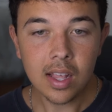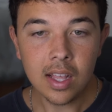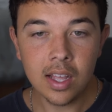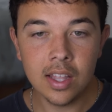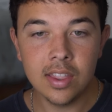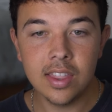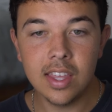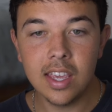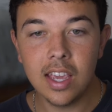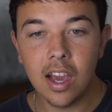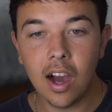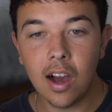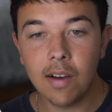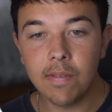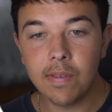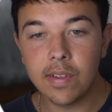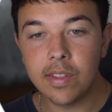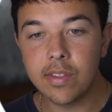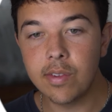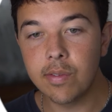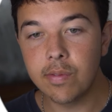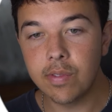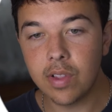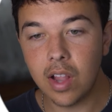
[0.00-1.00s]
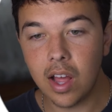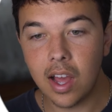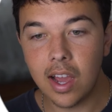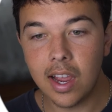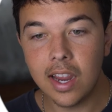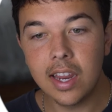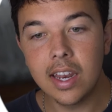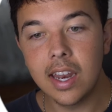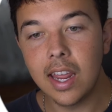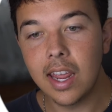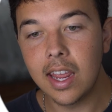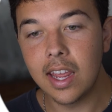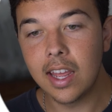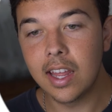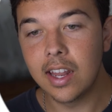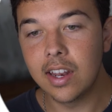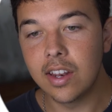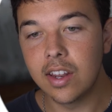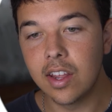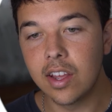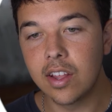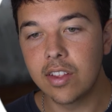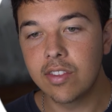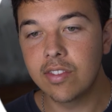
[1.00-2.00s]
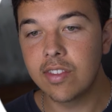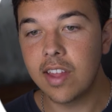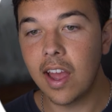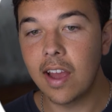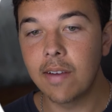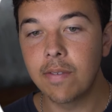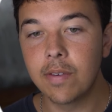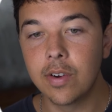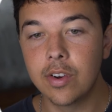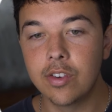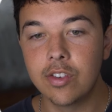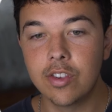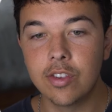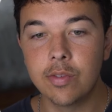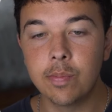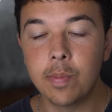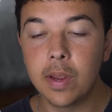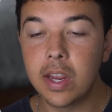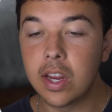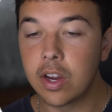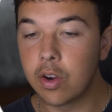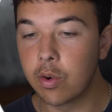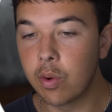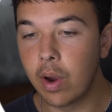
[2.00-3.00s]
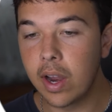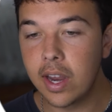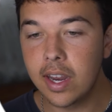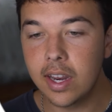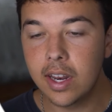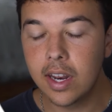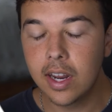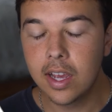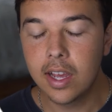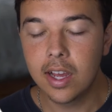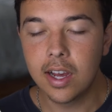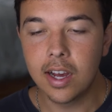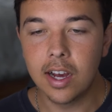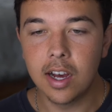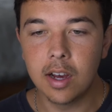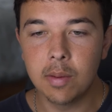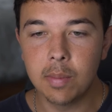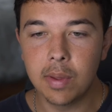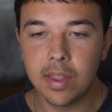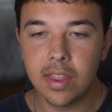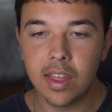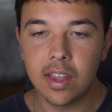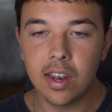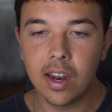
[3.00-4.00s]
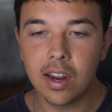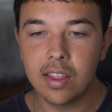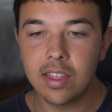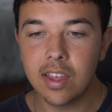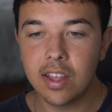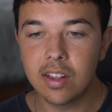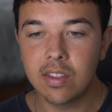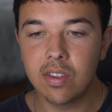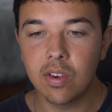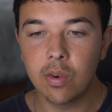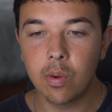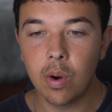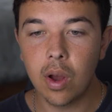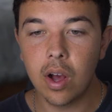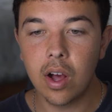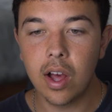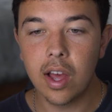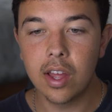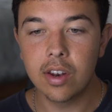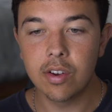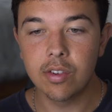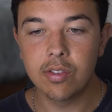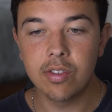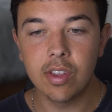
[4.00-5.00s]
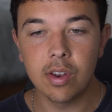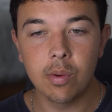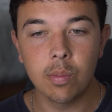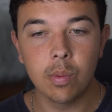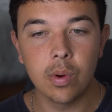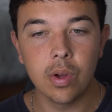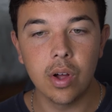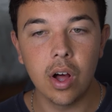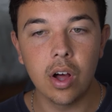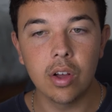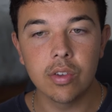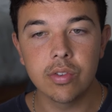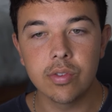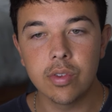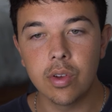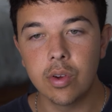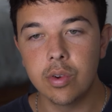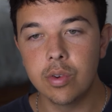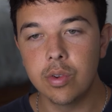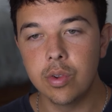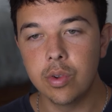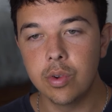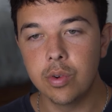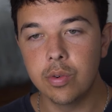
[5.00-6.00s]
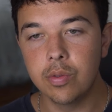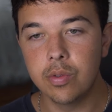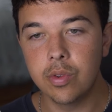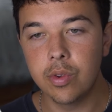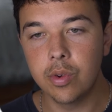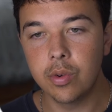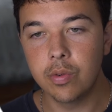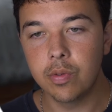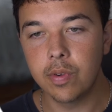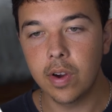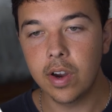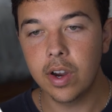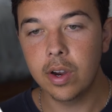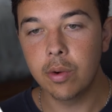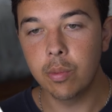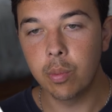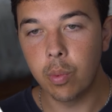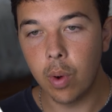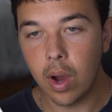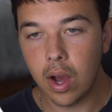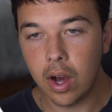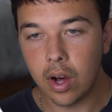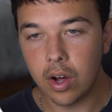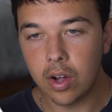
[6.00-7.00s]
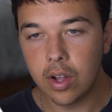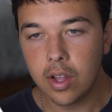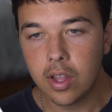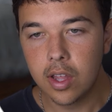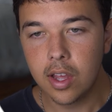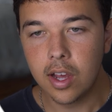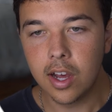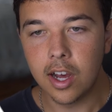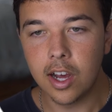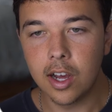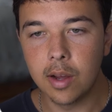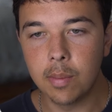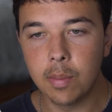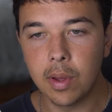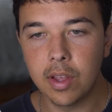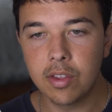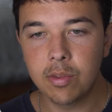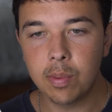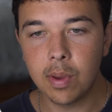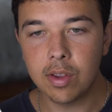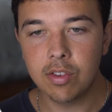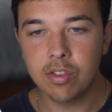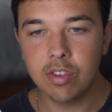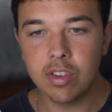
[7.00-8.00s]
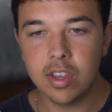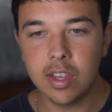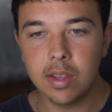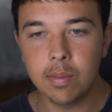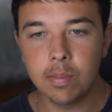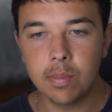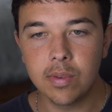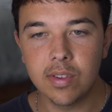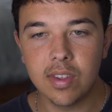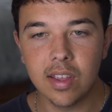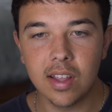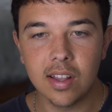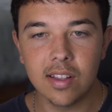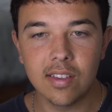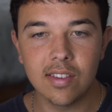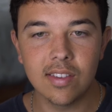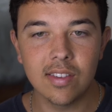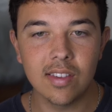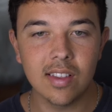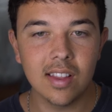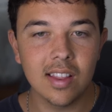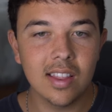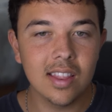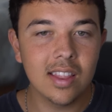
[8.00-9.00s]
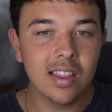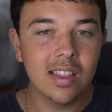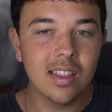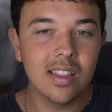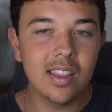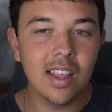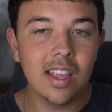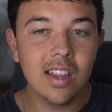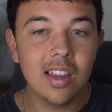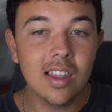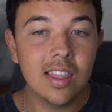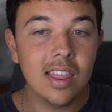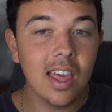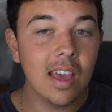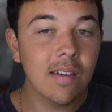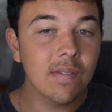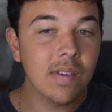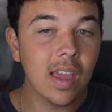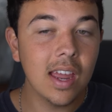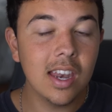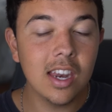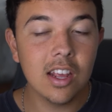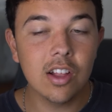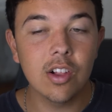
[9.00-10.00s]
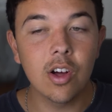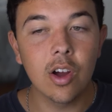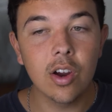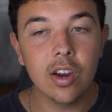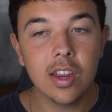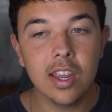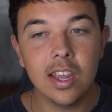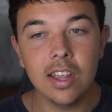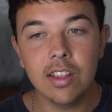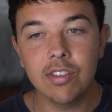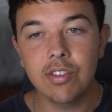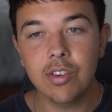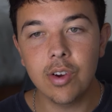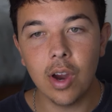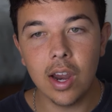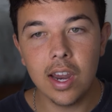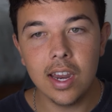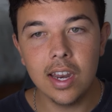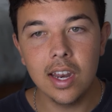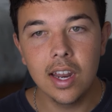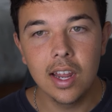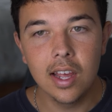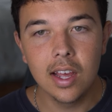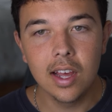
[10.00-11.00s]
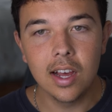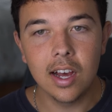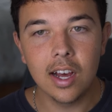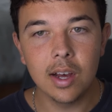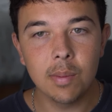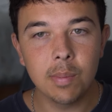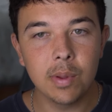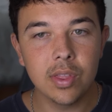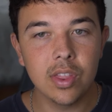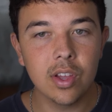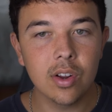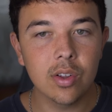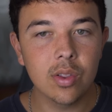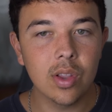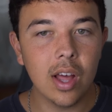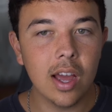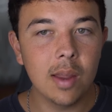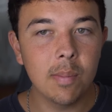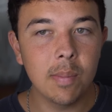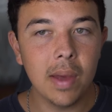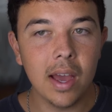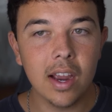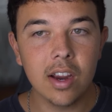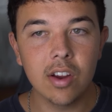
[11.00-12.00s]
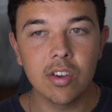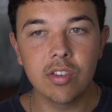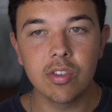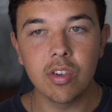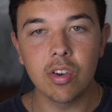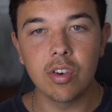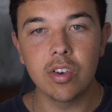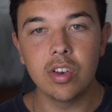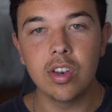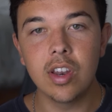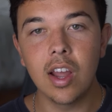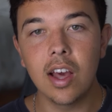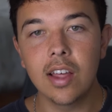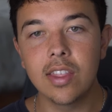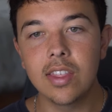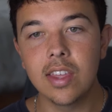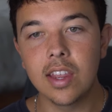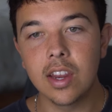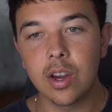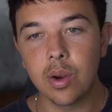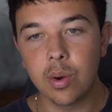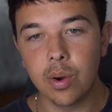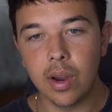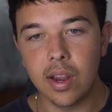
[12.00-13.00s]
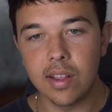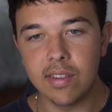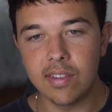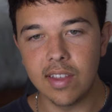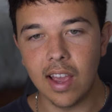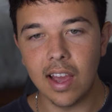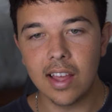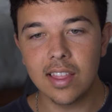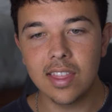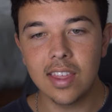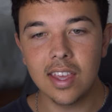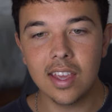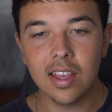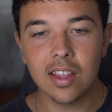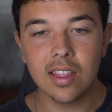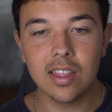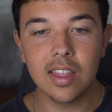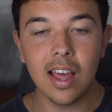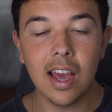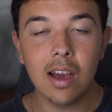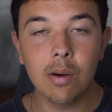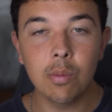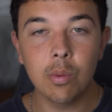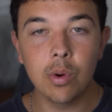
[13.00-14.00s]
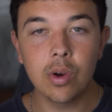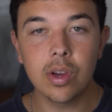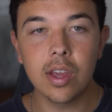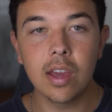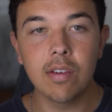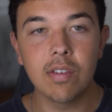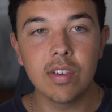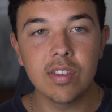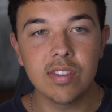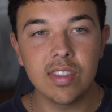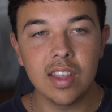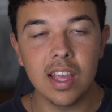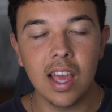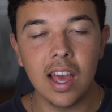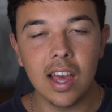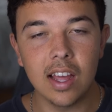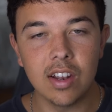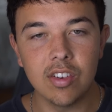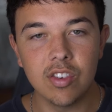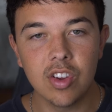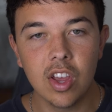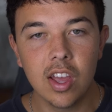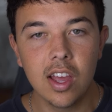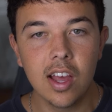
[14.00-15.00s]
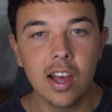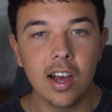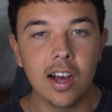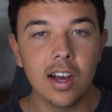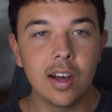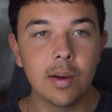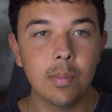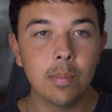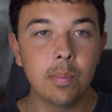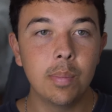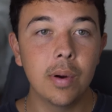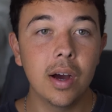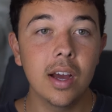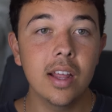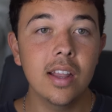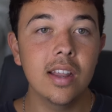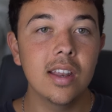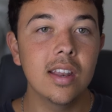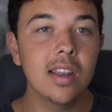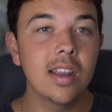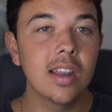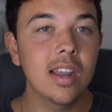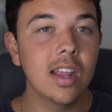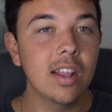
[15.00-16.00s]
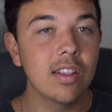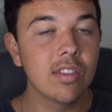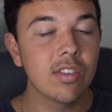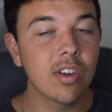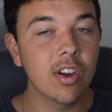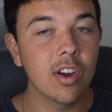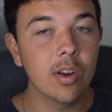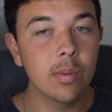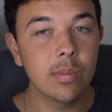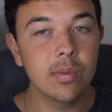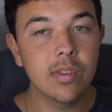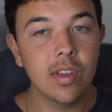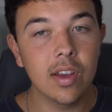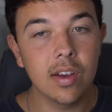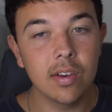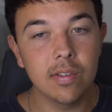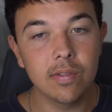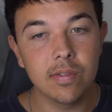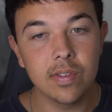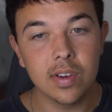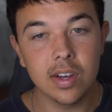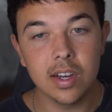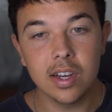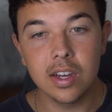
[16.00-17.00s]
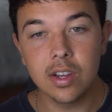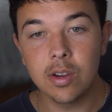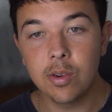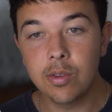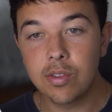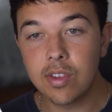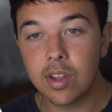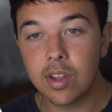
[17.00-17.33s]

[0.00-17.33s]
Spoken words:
the offensive line and Stafford just being great, and then I think Darrell Henderson will also do very well, especially since they have Kenny Clark. He's great, but their linebackers are nothing crazy. I think that will give us the edge. But in terms of who's